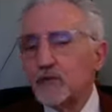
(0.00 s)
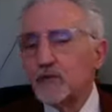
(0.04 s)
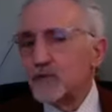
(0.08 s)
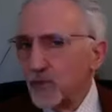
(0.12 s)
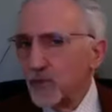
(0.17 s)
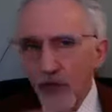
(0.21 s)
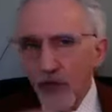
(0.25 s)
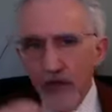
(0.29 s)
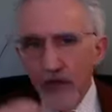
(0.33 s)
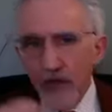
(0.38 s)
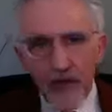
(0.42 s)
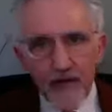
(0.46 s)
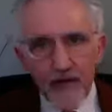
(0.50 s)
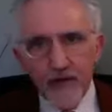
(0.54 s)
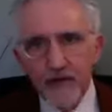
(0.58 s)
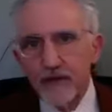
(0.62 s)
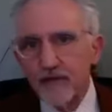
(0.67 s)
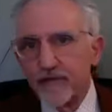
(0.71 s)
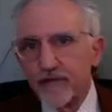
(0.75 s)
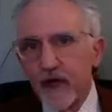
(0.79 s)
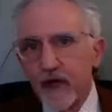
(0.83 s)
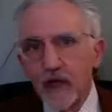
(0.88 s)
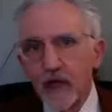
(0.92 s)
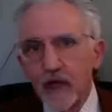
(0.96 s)
We had the
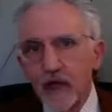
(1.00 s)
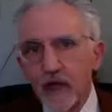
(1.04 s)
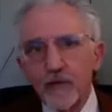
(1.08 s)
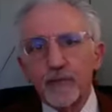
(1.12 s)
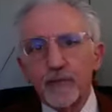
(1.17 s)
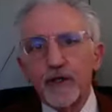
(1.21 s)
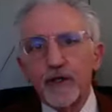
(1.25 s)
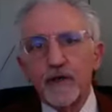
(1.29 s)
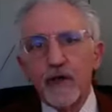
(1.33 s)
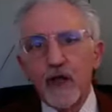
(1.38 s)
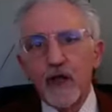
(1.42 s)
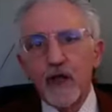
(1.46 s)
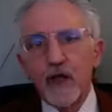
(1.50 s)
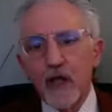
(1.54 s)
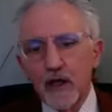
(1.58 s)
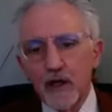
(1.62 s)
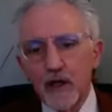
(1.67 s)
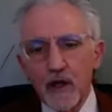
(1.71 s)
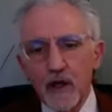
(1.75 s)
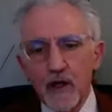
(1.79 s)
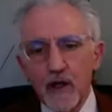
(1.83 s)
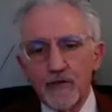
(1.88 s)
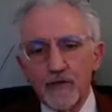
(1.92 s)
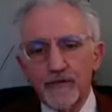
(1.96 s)
development
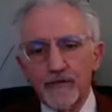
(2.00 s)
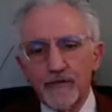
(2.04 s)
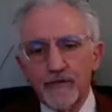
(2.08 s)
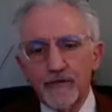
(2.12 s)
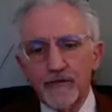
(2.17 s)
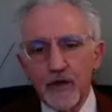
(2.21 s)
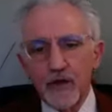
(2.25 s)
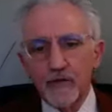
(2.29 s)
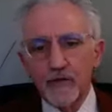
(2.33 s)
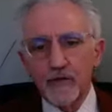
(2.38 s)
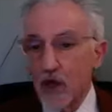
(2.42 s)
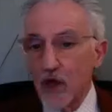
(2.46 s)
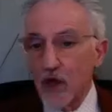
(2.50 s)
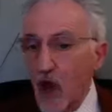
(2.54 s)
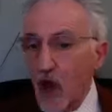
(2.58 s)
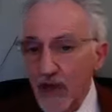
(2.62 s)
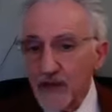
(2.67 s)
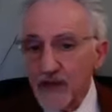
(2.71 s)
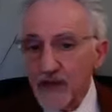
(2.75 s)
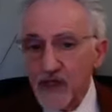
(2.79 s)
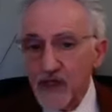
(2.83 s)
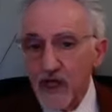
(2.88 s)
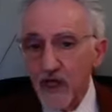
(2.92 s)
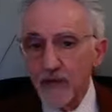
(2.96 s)
of the
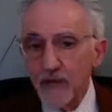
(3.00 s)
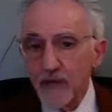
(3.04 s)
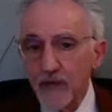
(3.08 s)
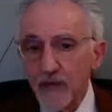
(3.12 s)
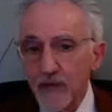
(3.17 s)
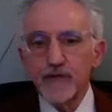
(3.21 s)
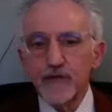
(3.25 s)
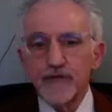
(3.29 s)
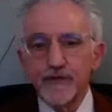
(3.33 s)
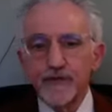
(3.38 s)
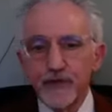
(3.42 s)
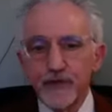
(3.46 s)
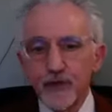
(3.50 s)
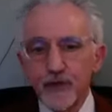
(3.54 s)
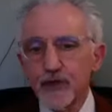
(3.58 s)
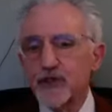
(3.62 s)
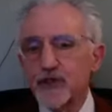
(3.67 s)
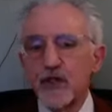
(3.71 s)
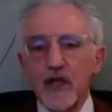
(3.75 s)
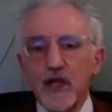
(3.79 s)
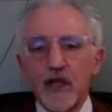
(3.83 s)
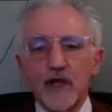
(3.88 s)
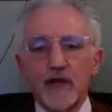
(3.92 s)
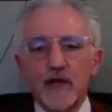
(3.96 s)
concept
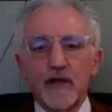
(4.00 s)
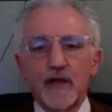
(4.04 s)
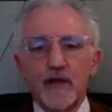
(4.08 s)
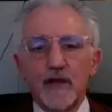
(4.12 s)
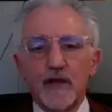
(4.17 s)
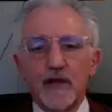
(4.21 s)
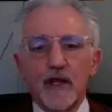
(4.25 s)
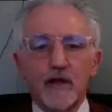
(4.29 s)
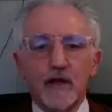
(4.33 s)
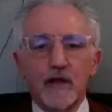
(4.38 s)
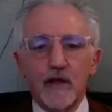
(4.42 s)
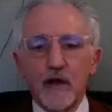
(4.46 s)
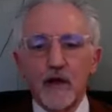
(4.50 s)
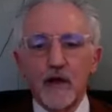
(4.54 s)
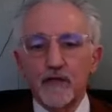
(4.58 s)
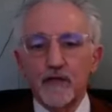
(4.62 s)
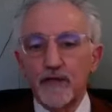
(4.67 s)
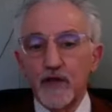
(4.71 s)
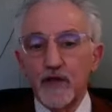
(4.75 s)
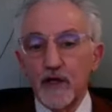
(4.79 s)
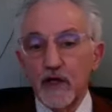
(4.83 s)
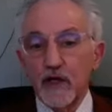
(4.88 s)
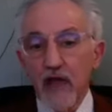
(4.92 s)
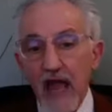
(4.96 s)
first, and then
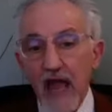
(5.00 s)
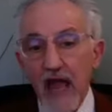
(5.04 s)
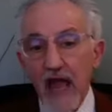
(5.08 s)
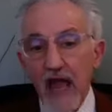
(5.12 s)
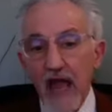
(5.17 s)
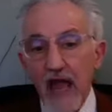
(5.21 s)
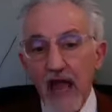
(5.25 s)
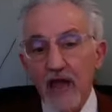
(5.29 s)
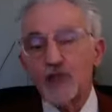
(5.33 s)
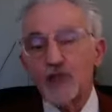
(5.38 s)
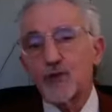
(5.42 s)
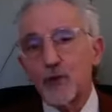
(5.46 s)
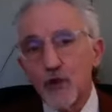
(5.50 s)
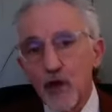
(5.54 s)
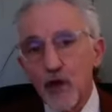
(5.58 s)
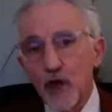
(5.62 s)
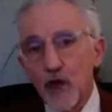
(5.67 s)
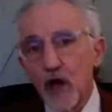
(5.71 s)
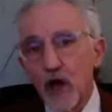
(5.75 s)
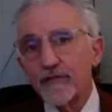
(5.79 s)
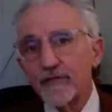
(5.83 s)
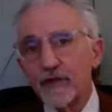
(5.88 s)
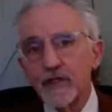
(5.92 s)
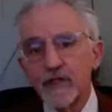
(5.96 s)
of the actual
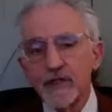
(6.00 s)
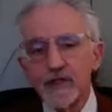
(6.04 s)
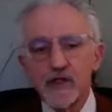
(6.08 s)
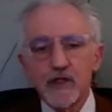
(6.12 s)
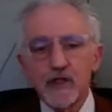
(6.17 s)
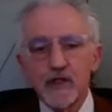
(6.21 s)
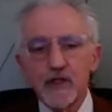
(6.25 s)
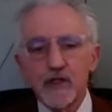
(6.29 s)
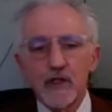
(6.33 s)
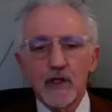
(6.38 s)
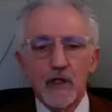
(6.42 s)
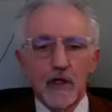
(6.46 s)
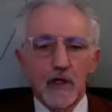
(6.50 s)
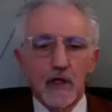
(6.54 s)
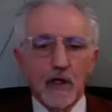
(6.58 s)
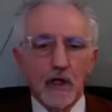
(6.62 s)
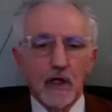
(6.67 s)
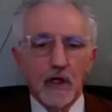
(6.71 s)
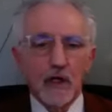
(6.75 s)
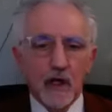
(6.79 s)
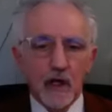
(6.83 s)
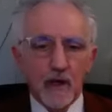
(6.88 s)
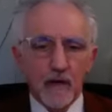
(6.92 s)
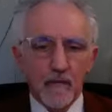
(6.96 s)
covenants
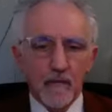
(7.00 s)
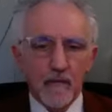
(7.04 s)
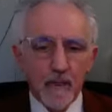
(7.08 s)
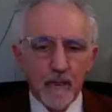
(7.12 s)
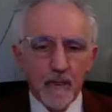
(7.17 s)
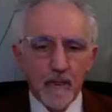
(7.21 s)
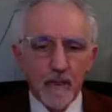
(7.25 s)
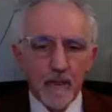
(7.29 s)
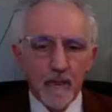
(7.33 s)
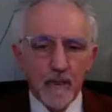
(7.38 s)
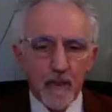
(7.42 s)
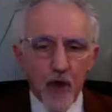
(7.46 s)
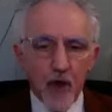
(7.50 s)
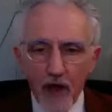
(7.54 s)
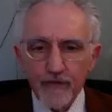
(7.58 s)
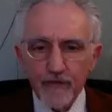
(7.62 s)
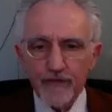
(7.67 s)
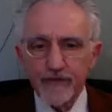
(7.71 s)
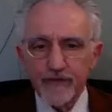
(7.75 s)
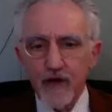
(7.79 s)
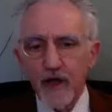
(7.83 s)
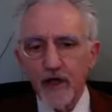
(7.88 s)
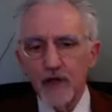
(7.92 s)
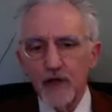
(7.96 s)

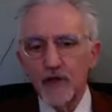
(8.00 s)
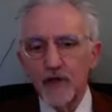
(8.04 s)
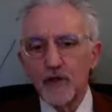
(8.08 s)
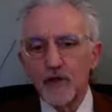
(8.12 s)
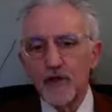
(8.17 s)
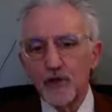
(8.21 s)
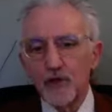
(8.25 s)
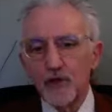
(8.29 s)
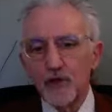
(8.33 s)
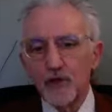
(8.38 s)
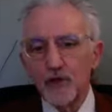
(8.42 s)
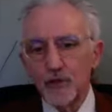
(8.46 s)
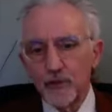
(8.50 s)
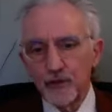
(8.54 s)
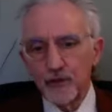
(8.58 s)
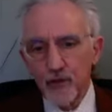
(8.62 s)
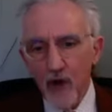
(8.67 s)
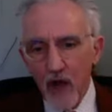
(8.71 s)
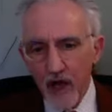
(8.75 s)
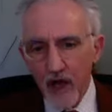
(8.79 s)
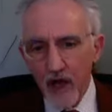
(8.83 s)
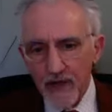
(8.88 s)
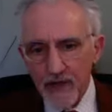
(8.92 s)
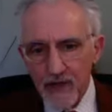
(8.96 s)
codifying human
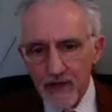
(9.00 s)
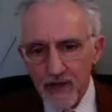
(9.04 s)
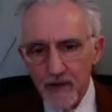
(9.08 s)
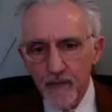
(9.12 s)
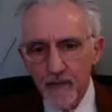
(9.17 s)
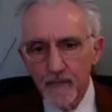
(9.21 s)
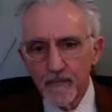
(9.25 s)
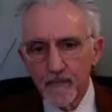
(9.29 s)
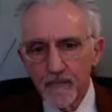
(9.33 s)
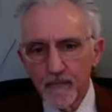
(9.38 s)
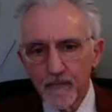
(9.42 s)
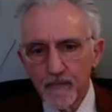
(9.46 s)
rights.